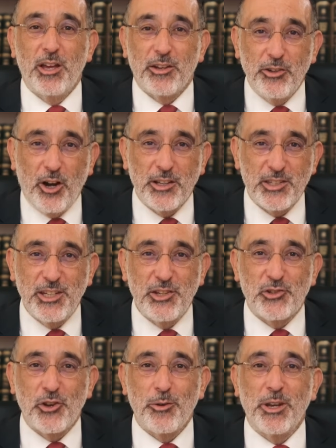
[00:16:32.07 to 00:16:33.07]
Nazi
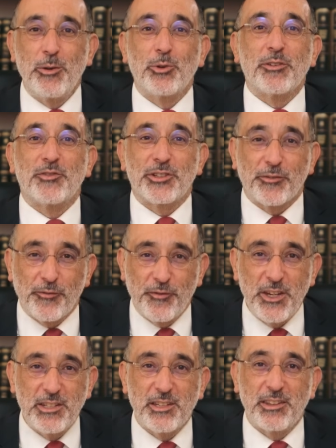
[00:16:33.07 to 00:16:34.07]
Germany would have
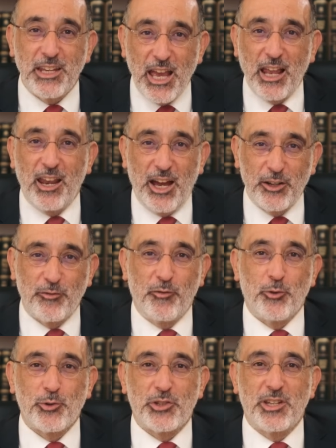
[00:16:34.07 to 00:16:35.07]
defeated the Allied
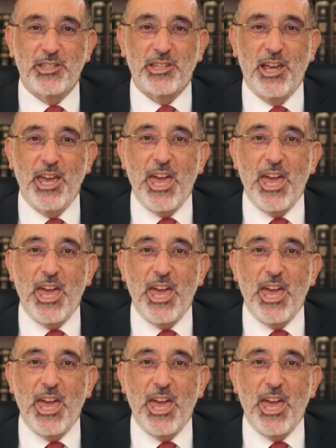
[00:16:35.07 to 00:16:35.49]
forces